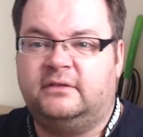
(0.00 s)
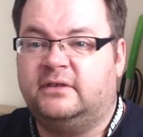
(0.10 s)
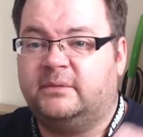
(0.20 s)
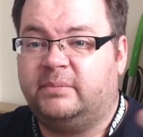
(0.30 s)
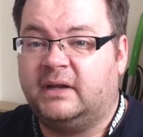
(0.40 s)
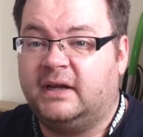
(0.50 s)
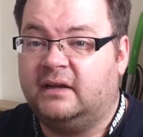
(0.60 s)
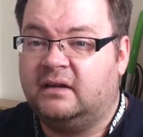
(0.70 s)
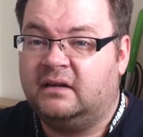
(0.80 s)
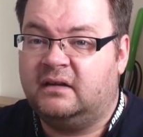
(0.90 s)
And just a plain
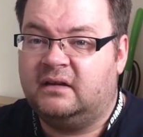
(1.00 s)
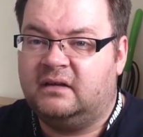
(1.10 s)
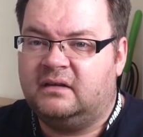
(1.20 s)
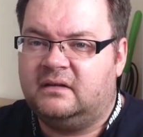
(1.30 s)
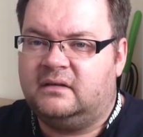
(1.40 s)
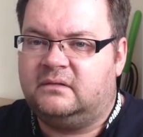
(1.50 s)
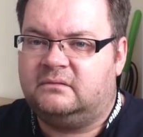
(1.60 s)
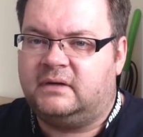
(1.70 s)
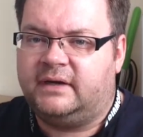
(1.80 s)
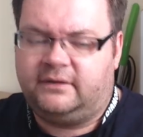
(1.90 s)

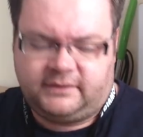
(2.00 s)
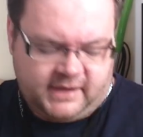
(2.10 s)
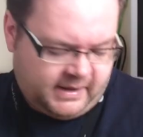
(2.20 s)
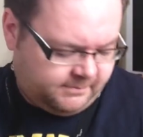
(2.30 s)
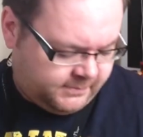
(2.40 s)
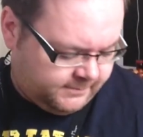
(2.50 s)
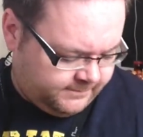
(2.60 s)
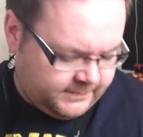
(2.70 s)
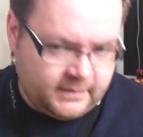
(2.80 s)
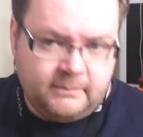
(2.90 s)
reddish cap, but
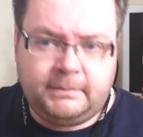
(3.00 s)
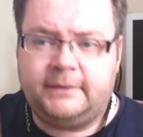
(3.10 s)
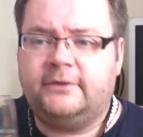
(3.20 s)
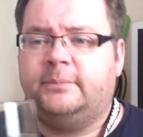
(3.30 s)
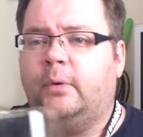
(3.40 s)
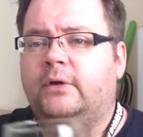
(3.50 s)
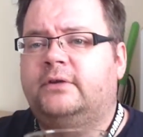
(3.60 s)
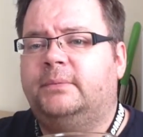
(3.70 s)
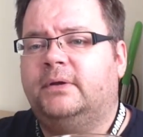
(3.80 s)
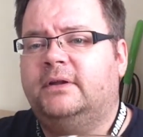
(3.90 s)
a bit disappointing,
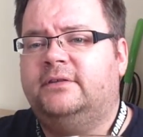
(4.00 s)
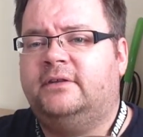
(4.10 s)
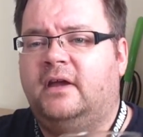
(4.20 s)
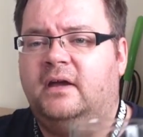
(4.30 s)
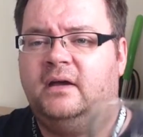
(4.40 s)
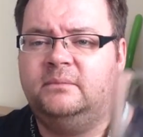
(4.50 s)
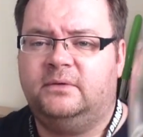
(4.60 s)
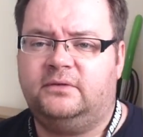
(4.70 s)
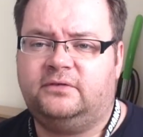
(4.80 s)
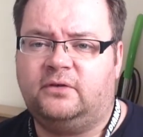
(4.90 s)
to be honest.
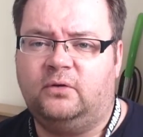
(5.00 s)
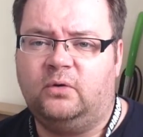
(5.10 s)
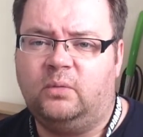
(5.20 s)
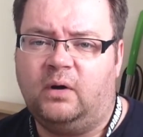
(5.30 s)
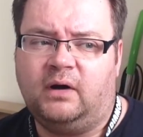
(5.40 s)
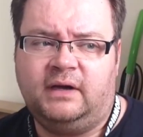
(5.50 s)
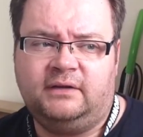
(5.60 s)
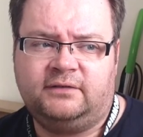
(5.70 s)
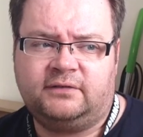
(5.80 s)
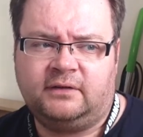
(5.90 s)
Score
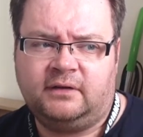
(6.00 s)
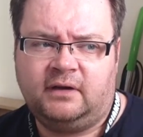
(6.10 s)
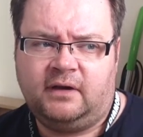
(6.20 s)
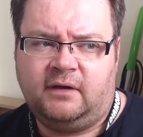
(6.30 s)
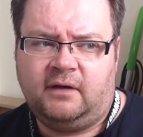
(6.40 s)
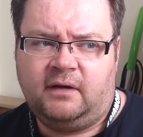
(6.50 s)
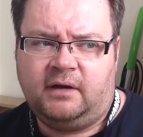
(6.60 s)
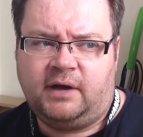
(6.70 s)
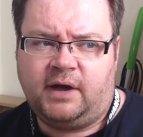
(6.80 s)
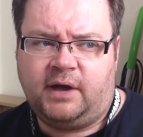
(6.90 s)
wise,
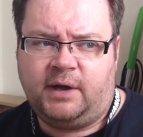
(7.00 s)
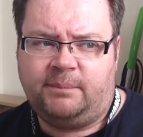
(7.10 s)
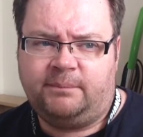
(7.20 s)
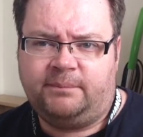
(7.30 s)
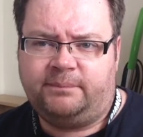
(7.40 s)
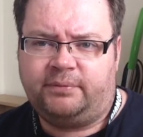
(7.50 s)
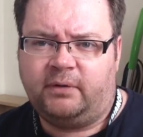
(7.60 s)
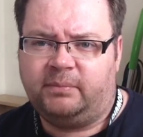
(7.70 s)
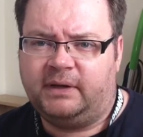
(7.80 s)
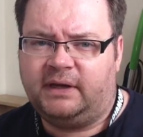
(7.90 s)

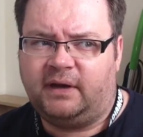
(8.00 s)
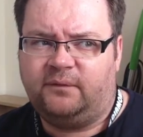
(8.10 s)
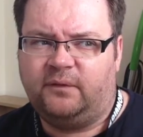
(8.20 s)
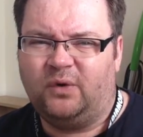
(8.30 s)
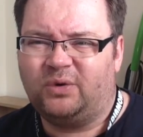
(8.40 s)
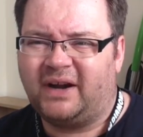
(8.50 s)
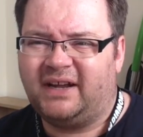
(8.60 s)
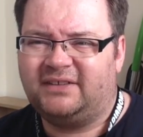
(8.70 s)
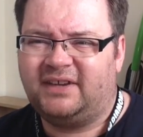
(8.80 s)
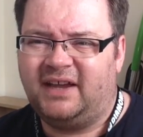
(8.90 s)
probably a 4 out
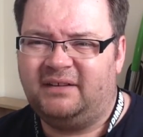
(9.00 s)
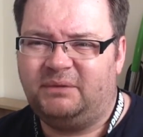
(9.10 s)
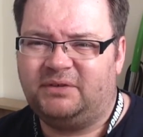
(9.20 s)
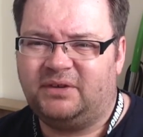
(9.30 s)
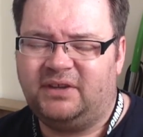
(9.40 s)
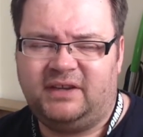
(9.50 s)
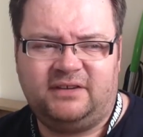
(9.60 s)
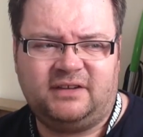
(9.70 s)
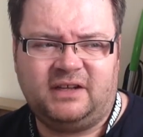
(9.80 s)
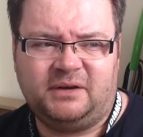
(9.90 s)
of 10, which I think
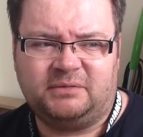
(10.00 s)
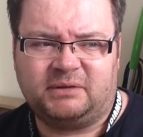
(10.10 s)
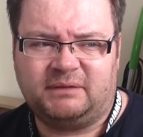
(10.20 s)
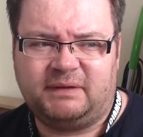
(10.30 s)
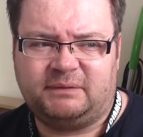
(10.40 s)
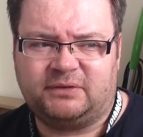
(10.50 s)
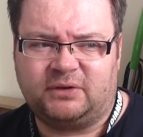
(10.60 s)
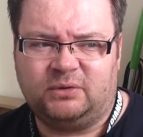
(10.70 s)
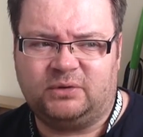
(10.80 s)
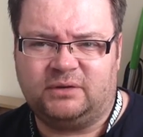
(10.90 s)
is the lowest one I've ever
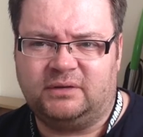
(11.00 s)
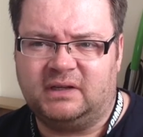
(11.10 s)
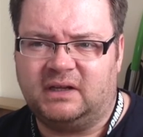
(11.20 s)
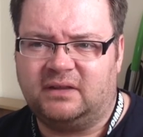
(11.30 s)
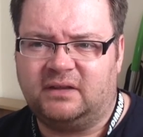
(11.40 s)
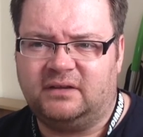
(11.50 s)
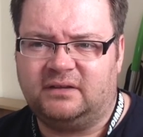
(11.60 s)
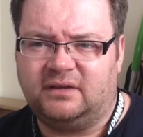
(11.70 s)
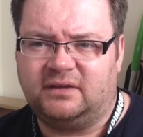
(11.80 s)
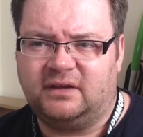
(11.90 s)
scored on
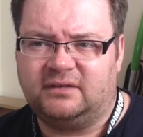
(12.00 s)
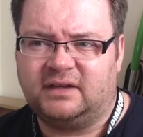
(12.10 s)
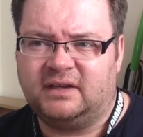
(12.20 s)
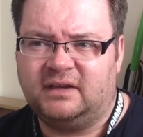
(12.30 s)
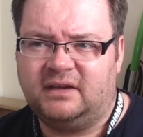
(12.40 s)
Thirsty Thursday.